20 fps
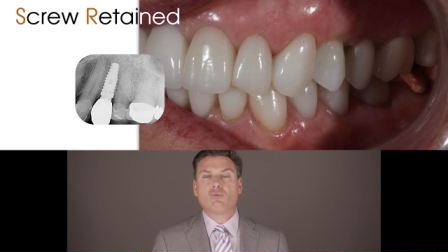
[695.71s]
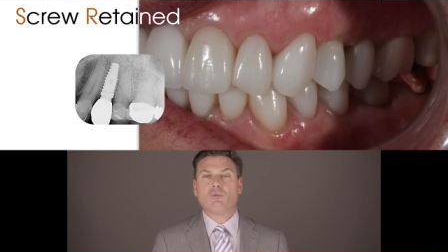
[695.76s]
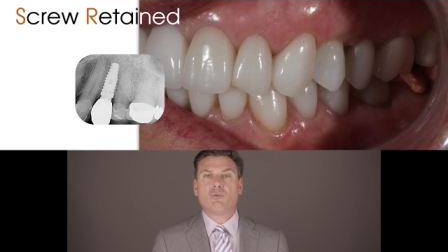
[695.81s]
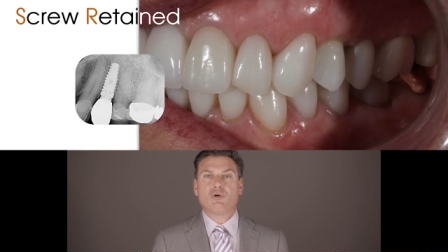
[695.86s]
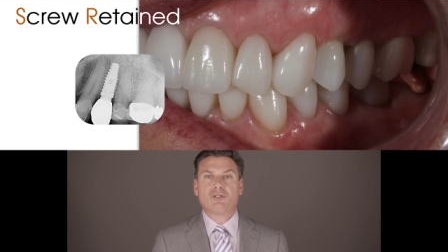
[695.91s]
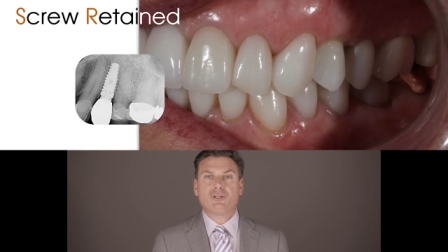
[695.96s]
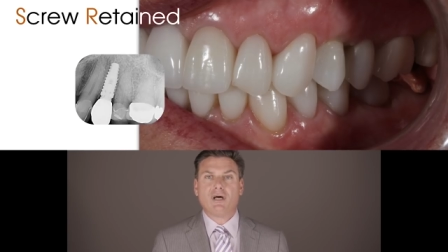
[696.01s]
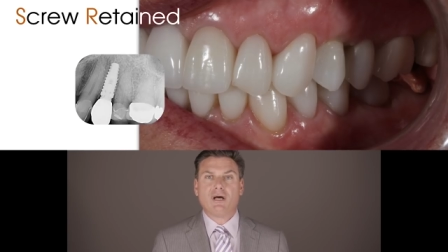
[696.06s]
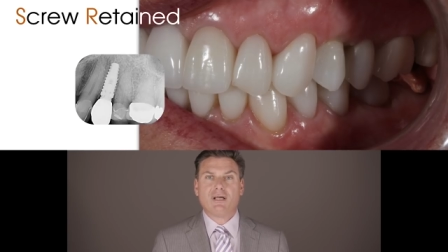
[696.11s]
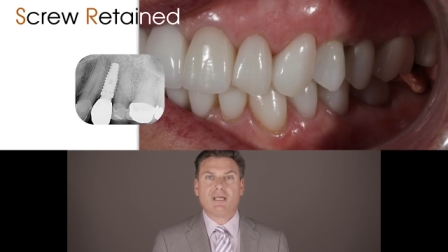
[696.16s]
when
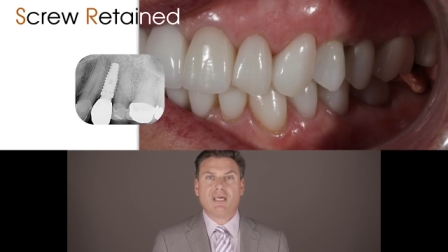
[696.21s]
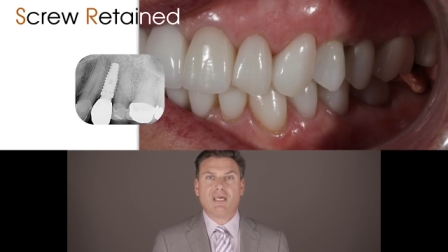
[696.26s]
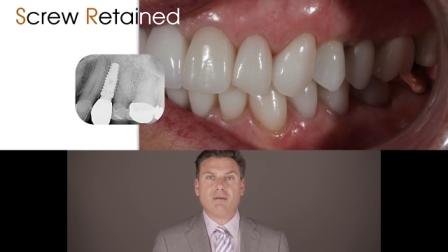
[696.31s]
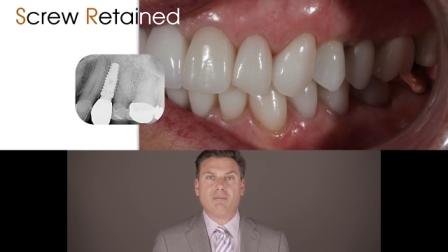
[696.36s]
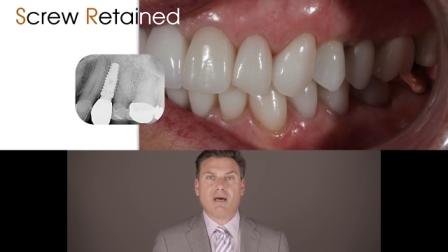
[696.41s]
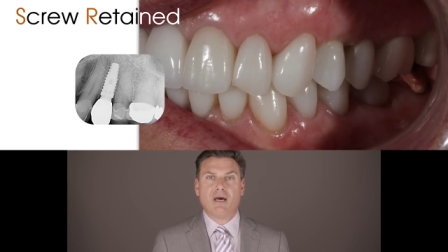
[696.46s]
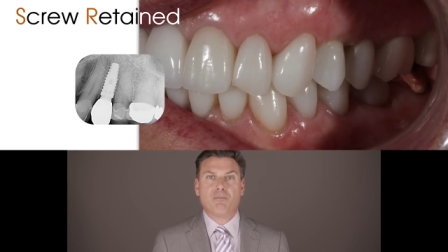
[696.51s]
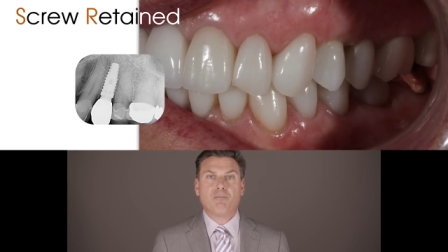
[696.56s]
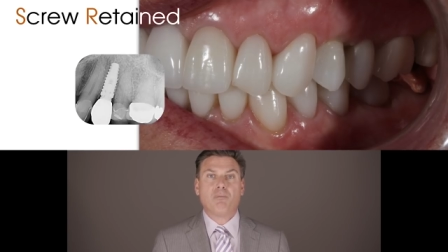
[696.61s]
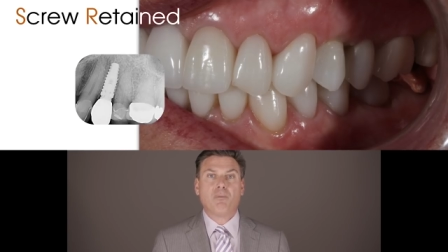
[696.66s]
we're talking
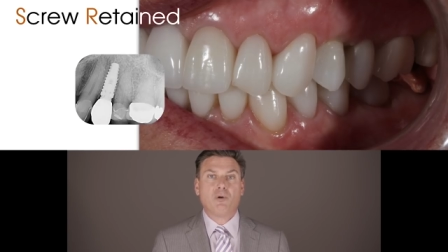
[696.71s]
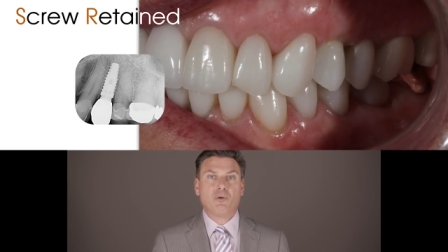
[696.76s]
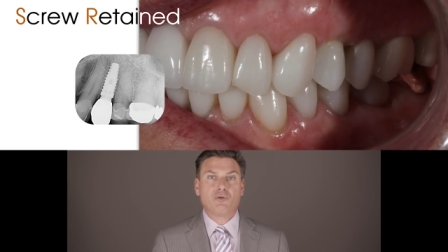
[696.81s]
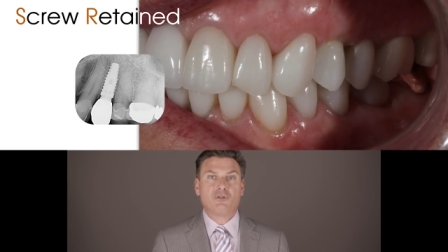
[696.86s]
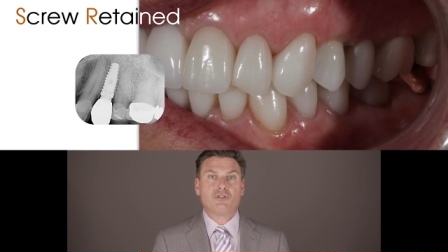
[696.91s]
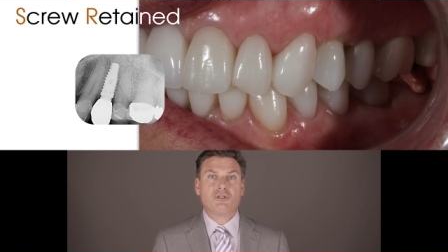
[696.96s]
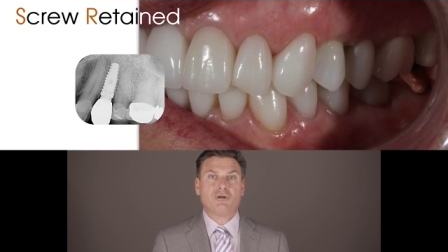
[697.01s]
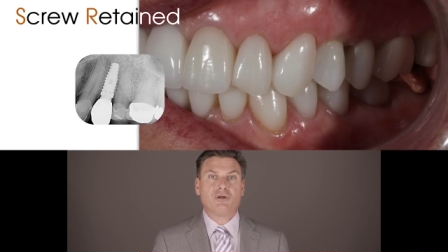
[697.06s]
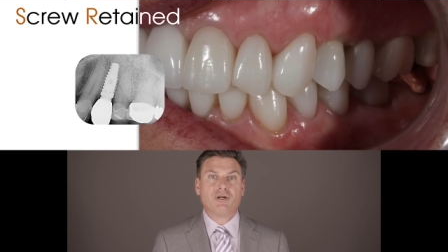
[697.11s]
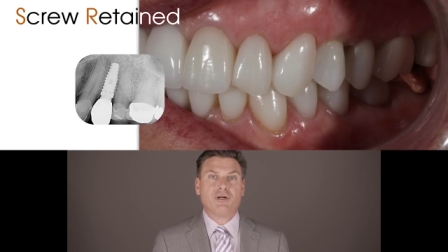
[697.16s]
about
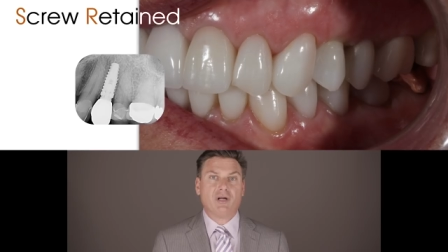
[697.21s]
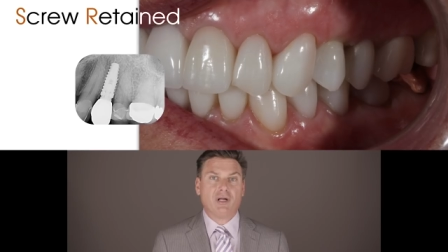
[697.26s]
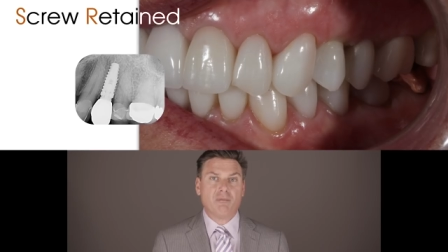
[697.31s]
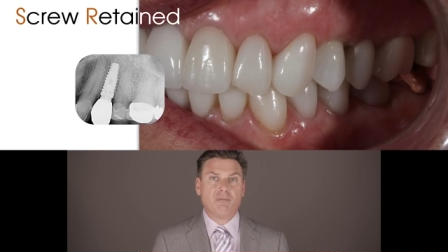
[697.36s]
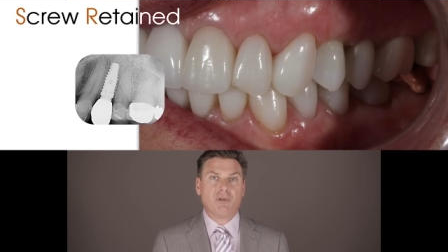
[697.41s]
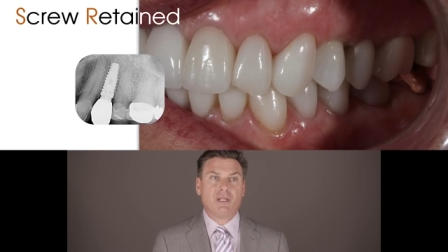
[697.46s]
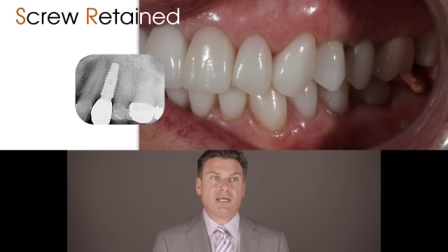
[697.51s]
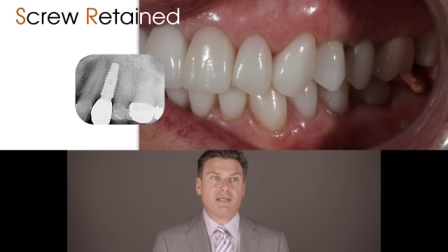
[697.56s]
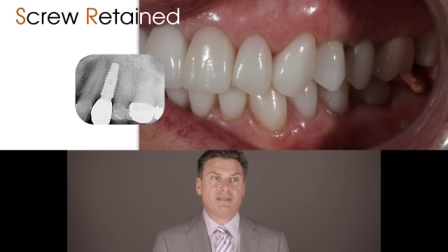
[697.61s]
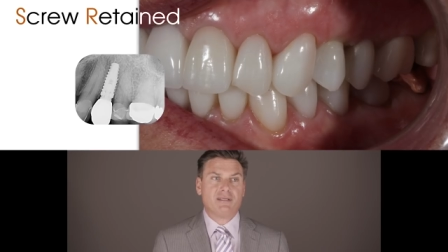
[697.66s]
posterior
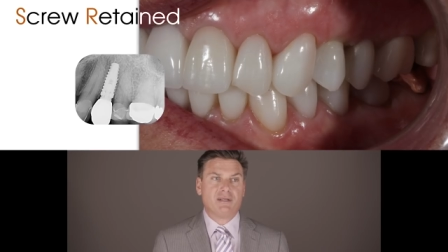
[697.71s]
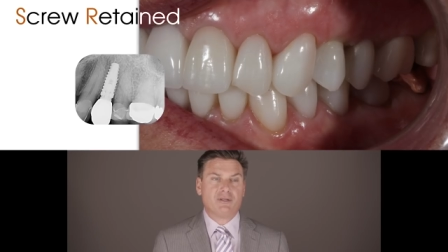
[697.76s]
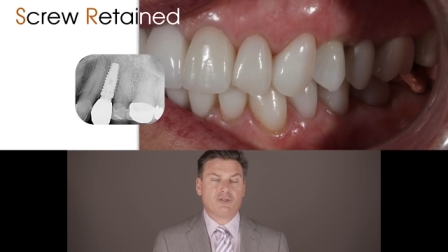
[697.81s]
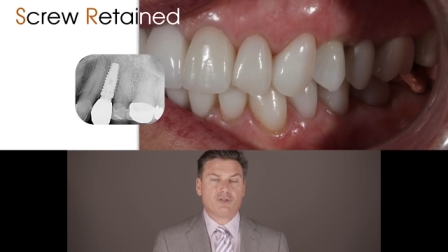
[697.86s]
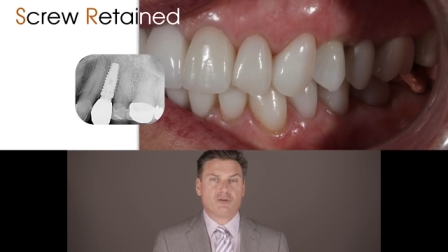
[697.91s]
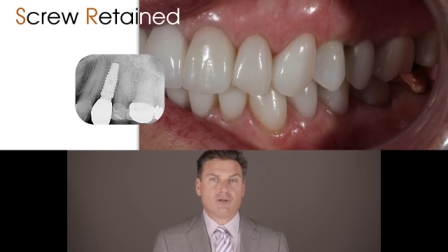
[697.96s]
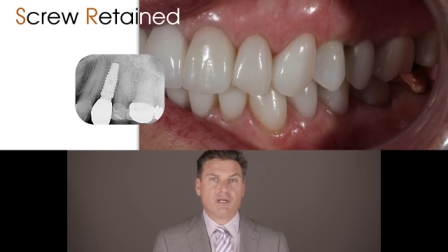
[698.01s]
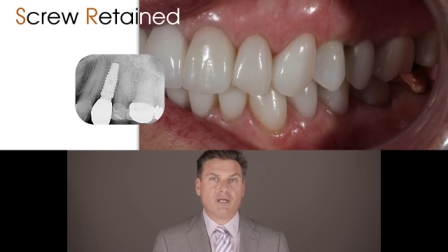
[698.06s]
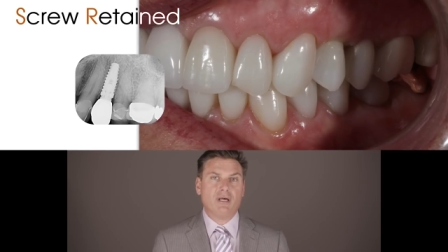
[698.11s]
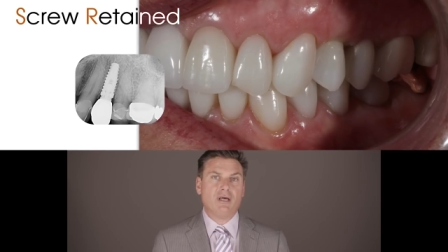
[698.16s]
implant
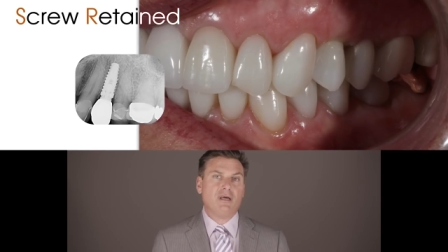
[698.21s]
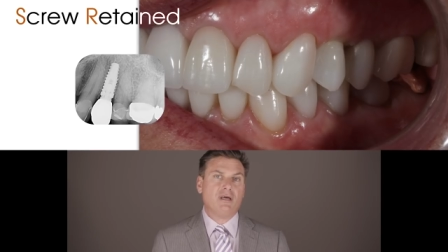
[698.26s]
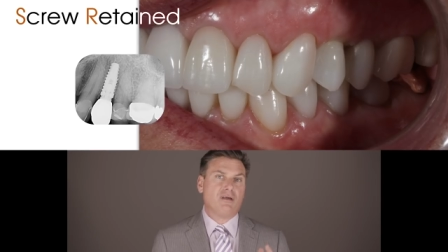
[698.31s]
dentistry.